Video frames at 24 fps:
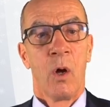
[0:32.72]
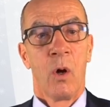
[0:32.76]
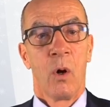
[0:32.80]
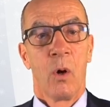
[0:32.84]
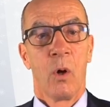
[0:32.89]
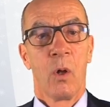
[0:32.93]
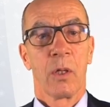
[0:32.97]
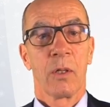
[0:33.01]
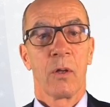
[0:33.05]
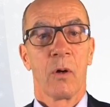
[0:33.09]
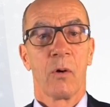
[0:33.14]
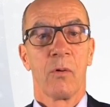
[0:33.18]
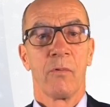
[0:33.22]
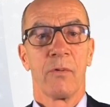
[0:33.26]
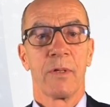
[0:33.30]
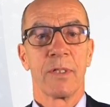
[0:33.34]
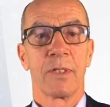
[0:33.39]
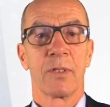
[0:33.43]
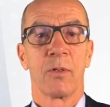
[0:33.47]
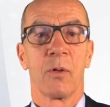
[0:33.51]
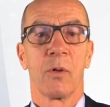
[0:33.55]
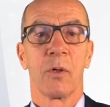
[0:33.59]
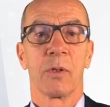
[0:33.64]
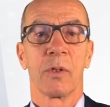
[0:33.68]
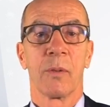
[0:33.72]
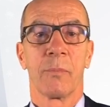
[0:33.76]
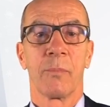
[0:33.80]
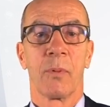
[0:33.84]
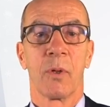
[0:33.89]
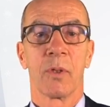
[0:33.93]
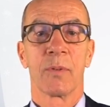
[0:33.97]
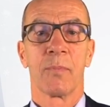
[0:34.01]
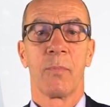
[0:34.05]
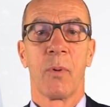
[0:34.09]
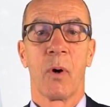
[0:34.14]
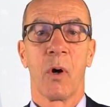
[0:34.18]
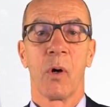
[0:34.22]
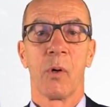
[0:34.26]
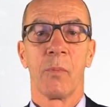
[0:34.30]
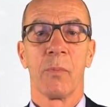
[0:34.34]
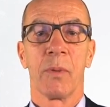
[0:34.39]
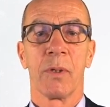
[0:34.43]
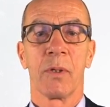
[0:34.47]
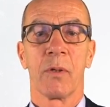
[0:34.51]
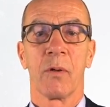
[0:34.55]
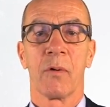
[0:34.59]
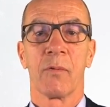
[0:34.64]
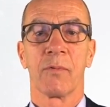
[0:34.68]
Although we saw the
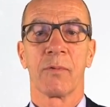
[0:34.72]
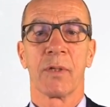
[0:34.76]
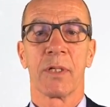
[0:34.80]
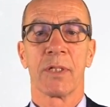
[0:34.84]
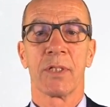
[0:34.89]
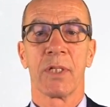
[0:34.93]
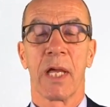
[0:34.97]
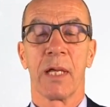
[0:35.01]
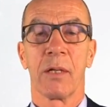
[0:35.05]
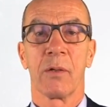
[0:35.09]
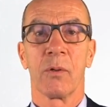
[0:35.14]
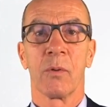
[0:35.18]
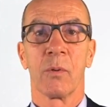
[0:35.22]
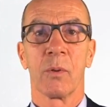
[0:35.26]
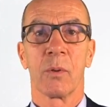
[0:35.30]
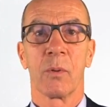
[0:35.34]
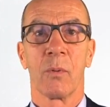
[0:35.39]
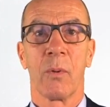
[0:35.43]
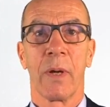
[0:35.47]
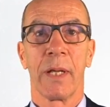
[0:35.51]
postponement of the Chengdu